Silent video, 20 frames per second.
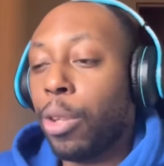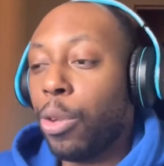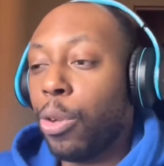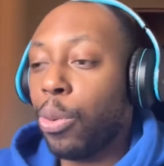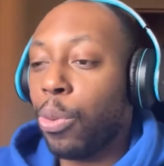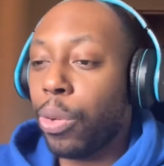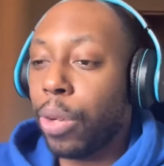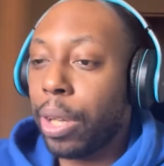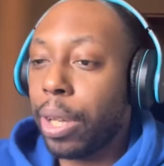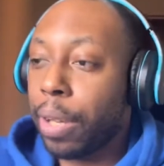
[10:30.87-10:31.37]

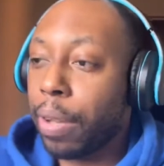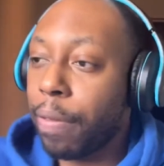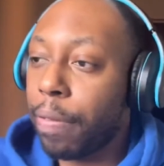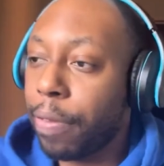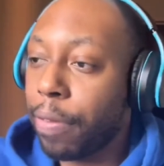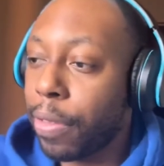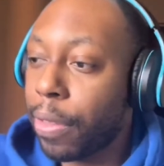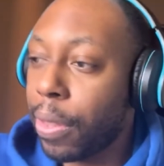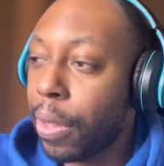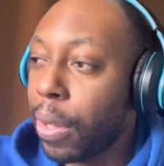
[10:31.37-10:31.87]
You
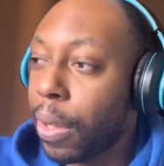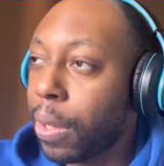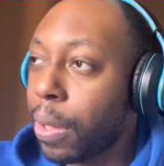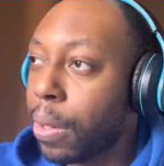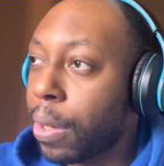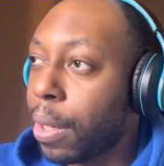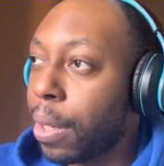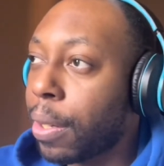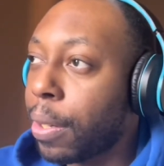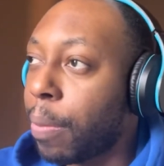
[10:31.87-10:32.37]
give
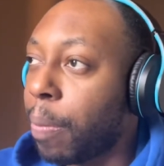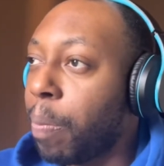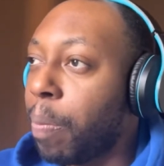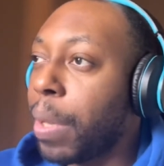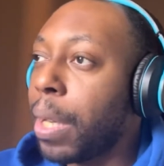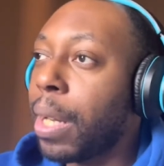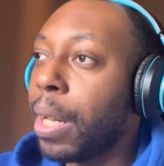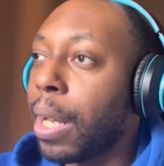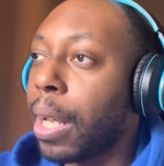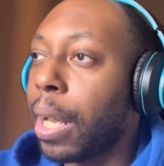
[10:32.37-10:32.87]
things its
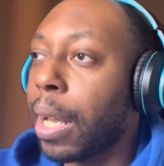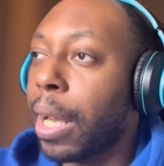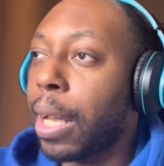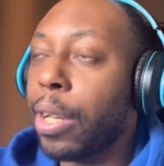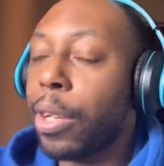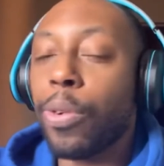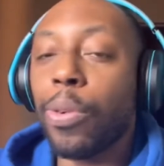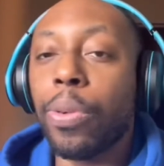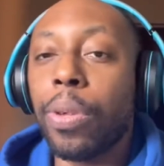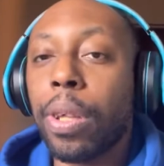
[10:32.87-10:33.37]
meaning
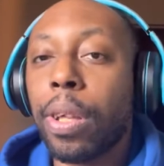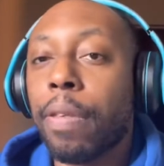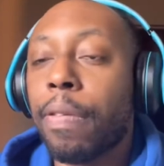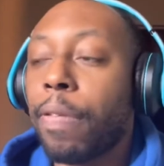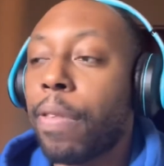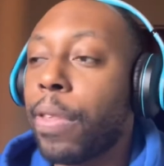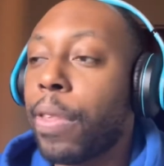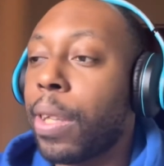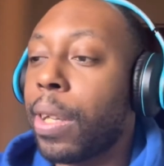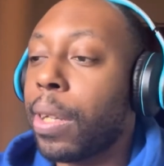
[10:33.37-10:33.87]
and you
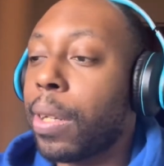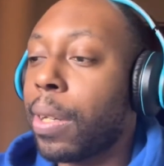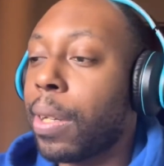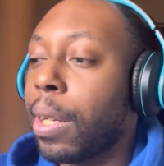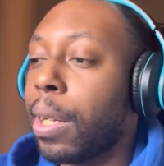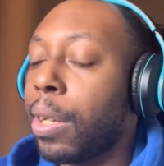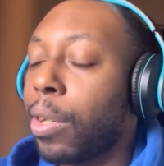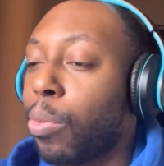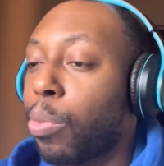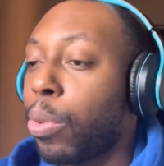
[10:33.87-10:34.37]
give things
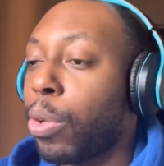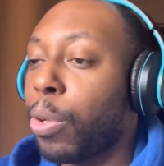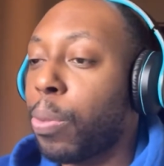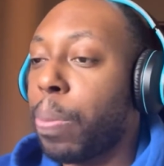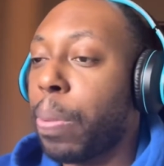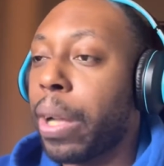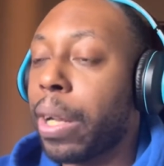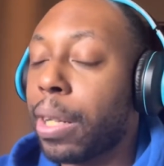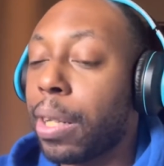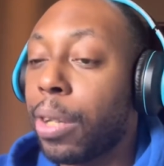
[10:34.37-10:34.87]
its
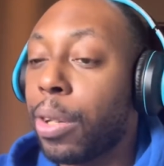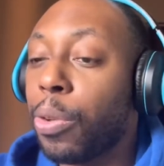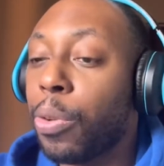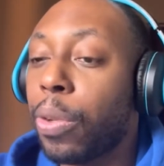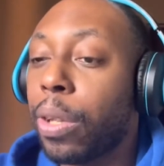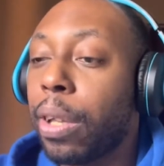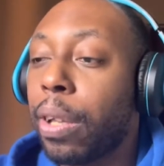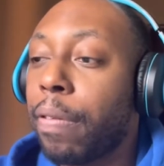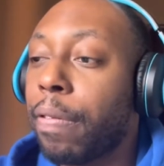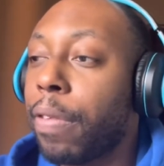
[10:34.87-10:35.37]
respect and you
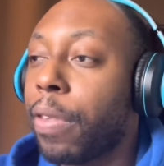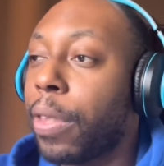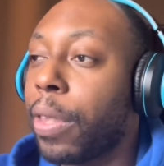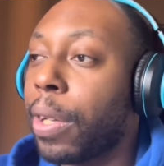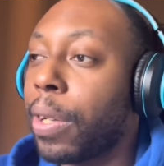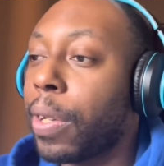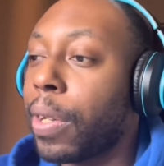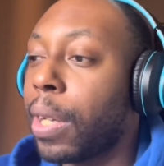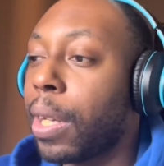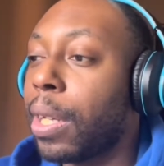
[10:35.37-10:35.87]
give
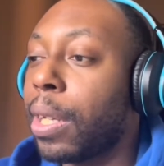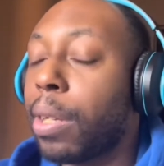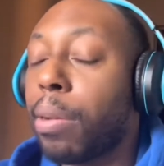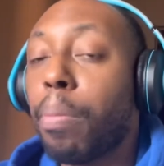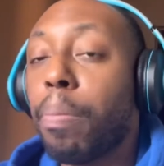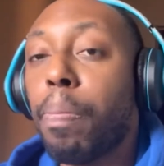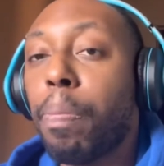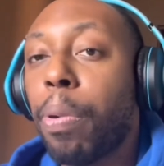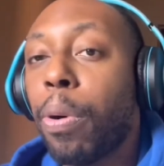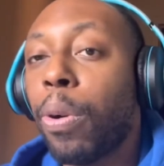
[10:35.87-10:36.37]
things its
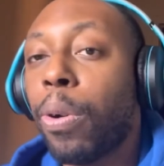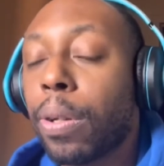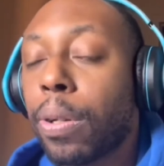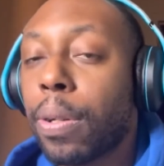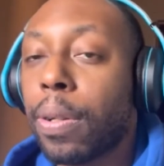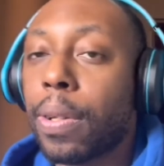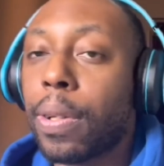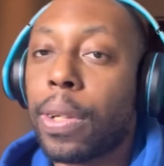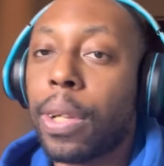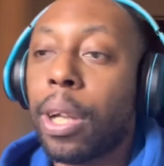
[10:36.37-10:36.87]

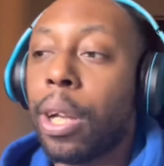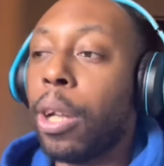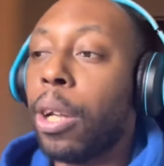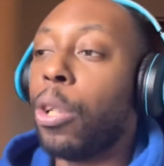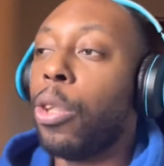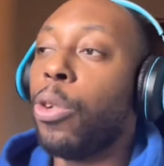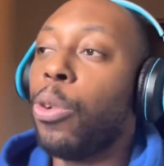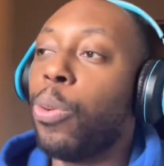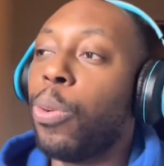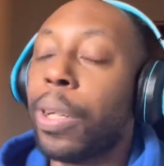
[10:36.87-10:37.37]
importance.
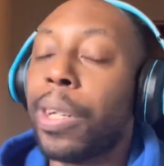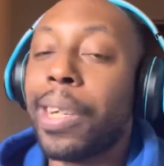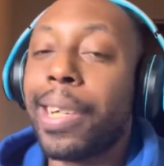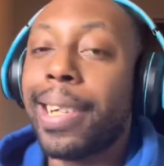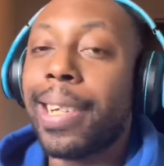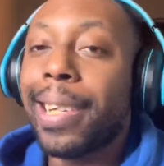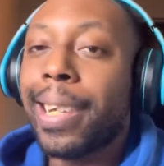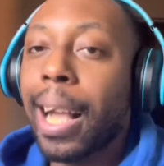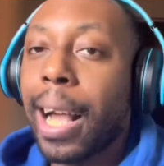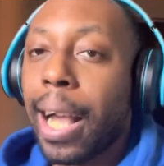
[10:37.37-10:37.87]
You
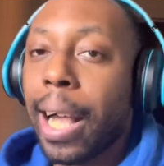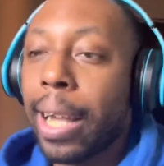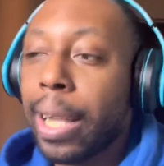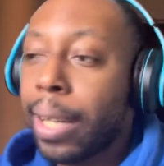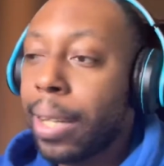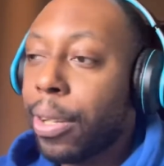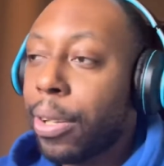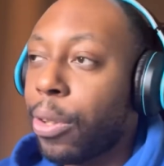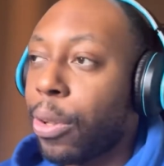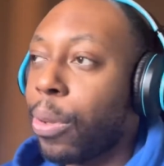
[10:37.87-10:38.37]

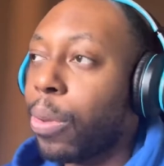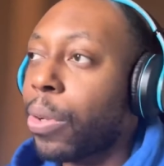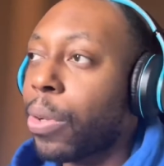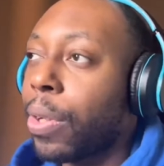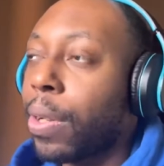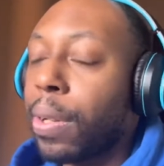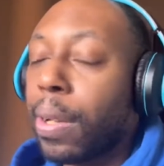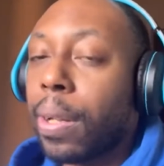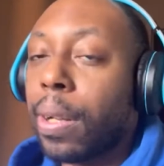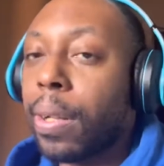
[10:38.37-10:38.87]
assign those
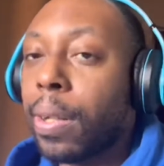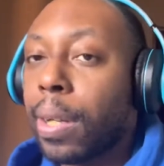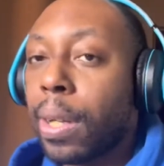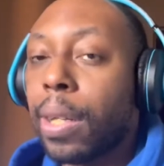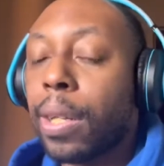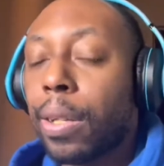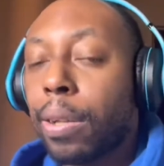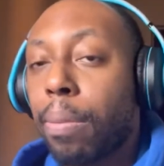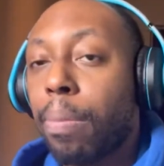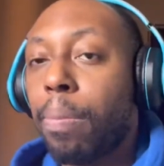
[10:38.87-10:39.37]
things
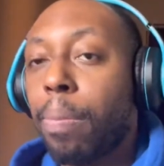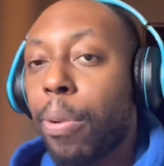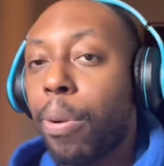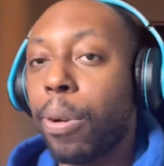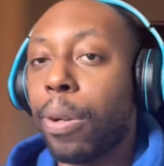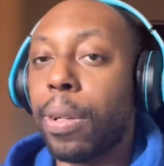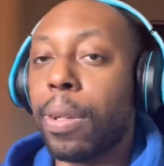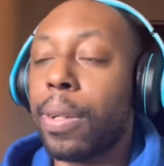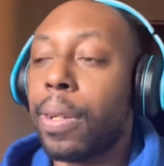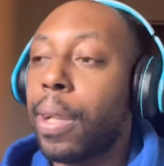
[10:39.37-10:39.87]
its
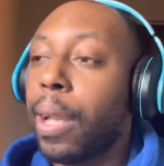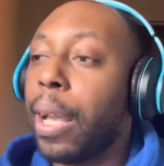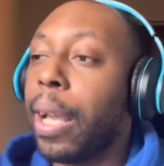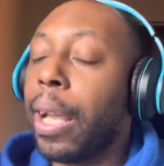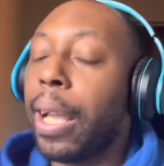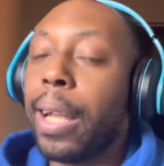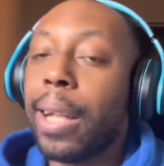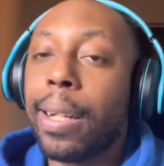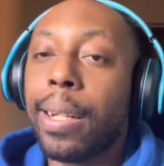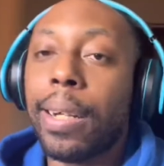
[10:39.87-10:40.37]
importance.
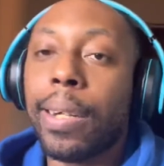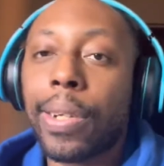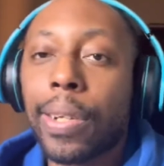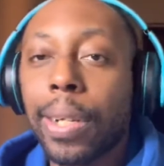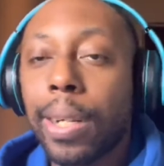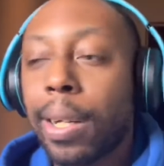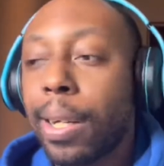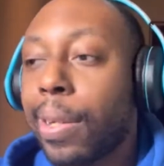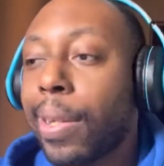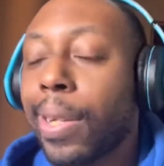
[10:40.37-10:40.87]
It
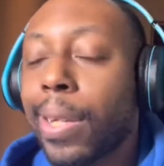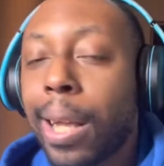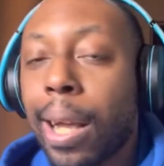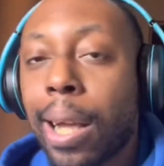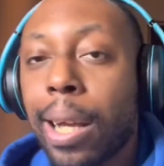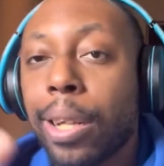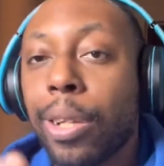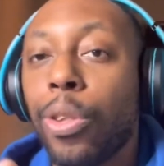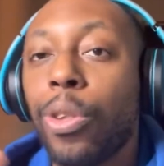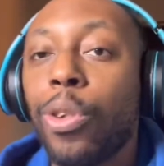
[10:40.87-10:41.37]
doesn't
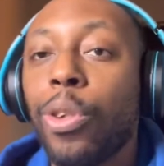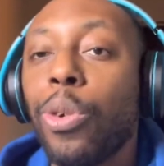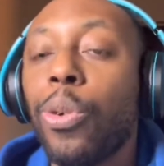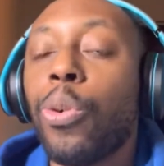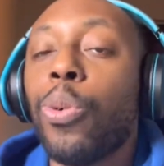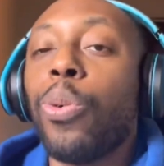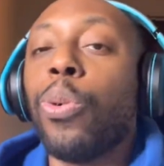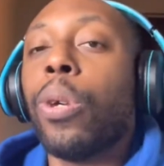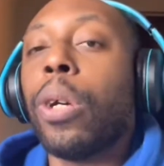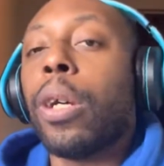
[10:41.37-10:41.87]
assign
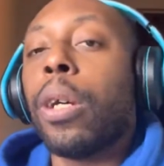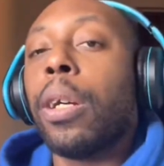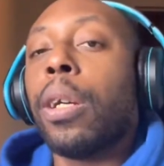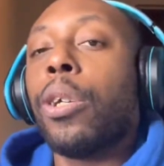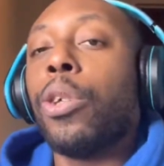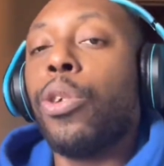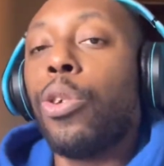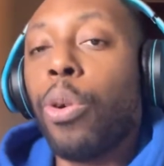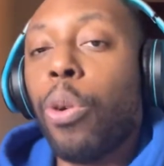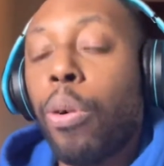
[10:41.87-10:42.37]
you
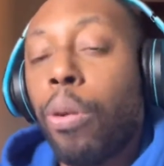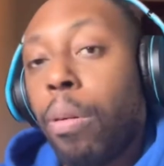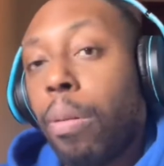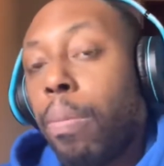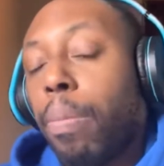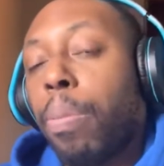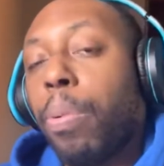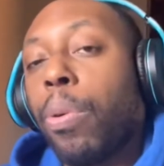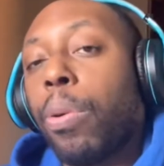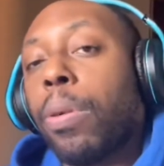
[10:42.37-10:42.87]
your
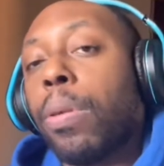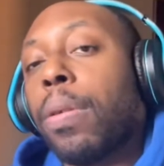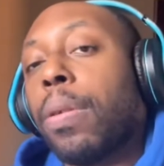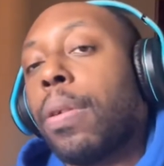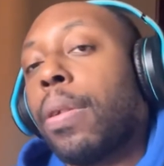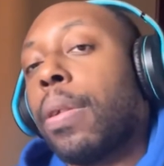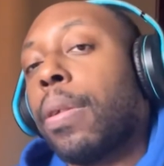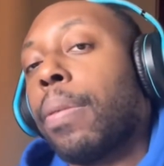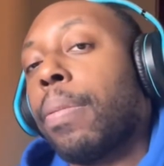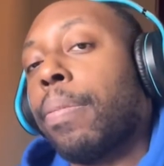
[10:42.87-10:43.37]

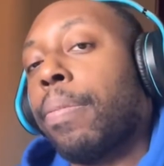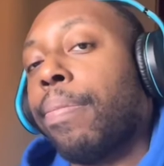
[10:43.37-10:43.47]
importance.